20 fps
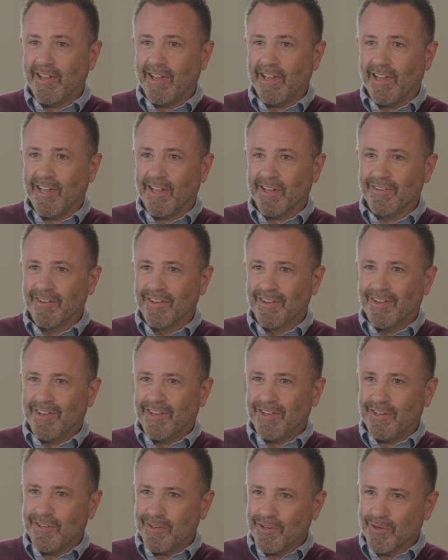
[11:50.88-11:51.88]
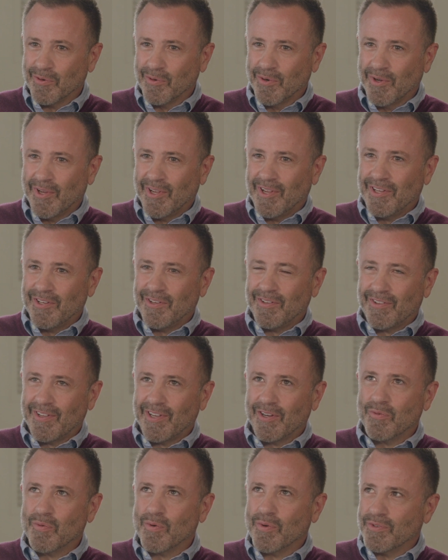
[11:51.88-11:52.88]
And, you know, you
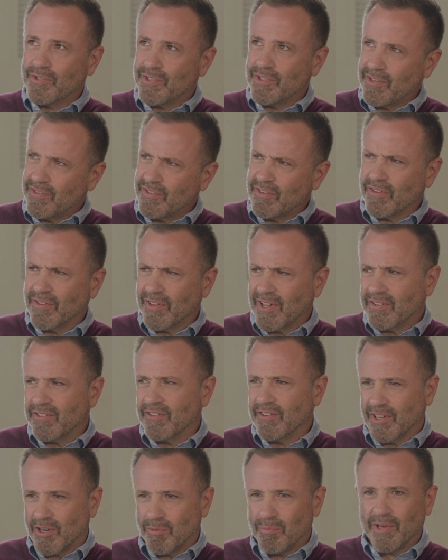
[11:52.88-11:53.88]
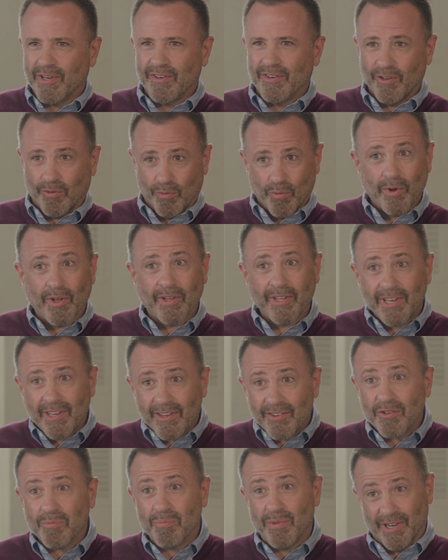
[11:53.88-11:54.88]
think, well, geez, you know, that's not a big deal. Well, it
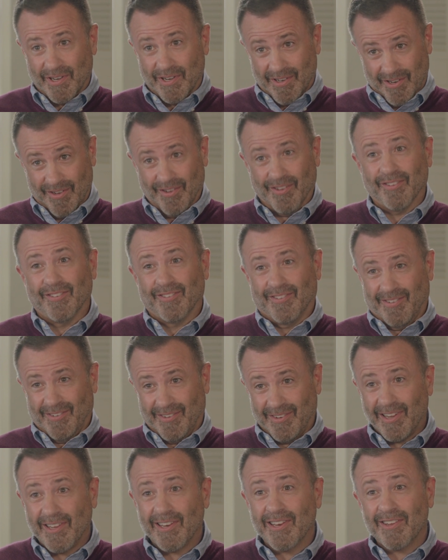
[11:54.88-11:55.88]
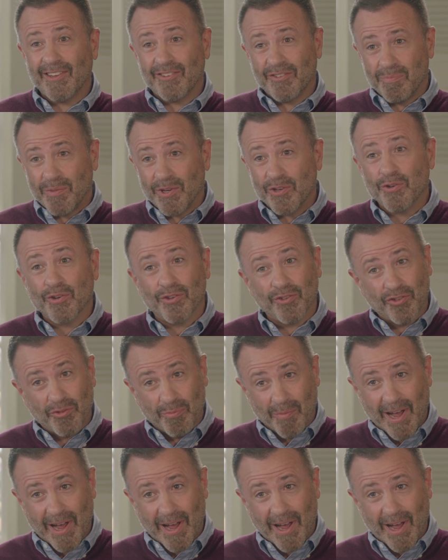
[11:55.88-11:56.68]
is a big deal. it's right. It is a big. You that's can right.